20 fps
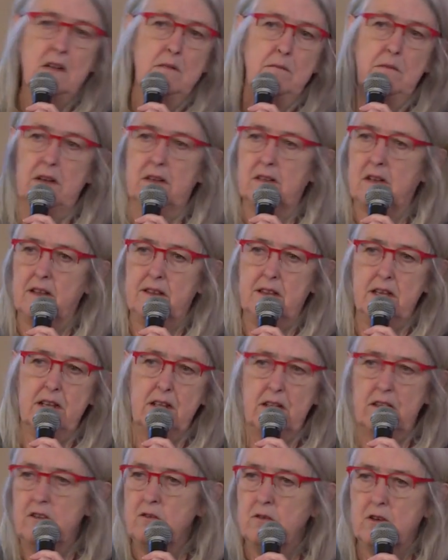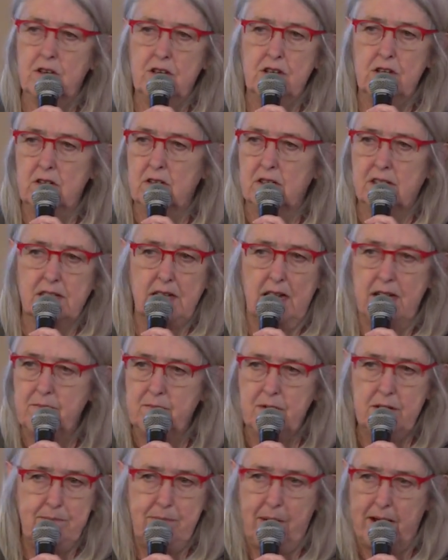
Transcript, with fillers: because I think you could do the same with